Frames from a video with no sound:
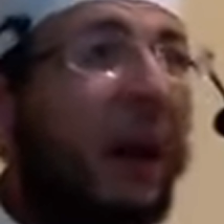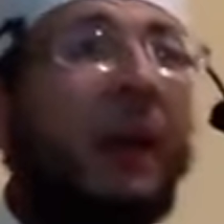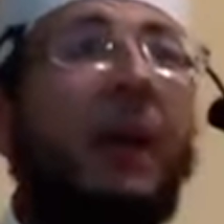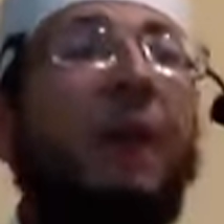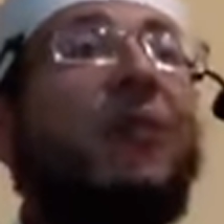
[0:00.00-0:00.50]

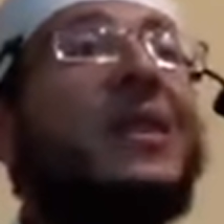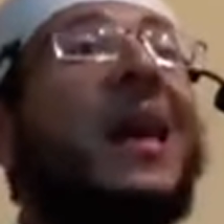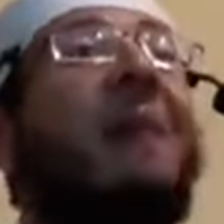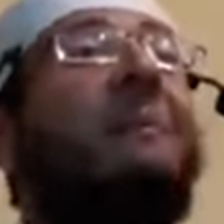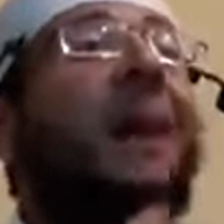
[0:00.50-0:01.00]
And if
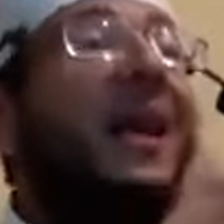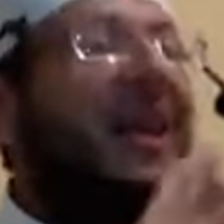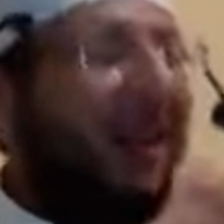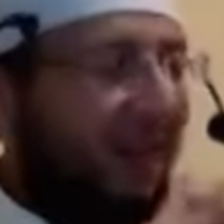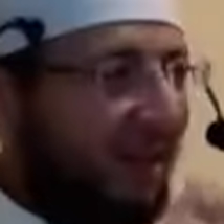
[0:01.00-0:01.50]
somebody
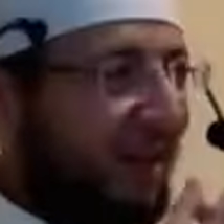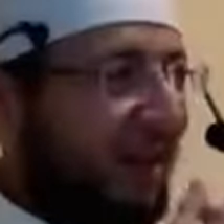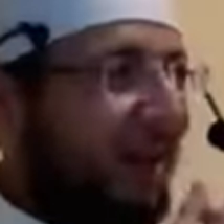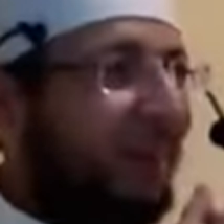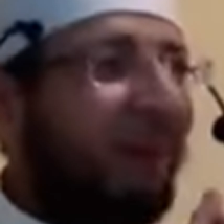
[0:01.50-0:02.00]

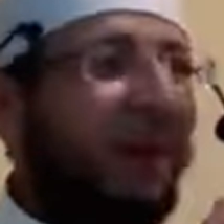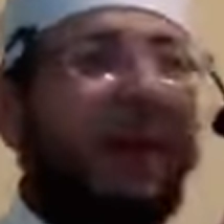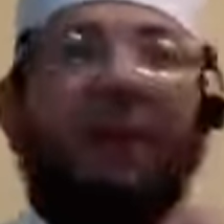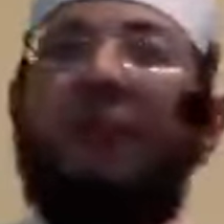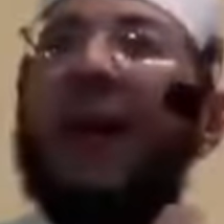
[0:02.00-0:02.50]

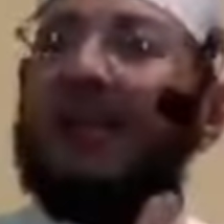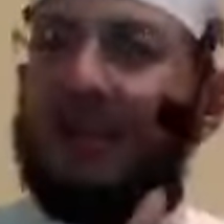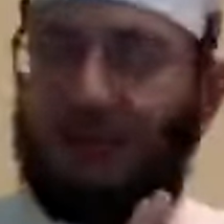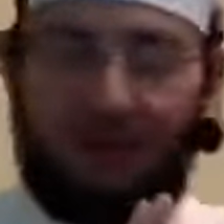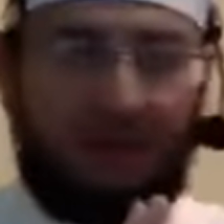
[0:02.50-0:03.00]

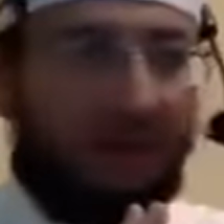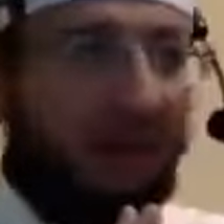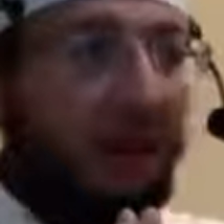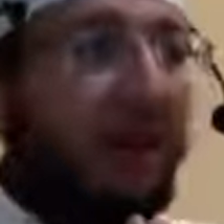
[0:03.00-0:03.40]
invented,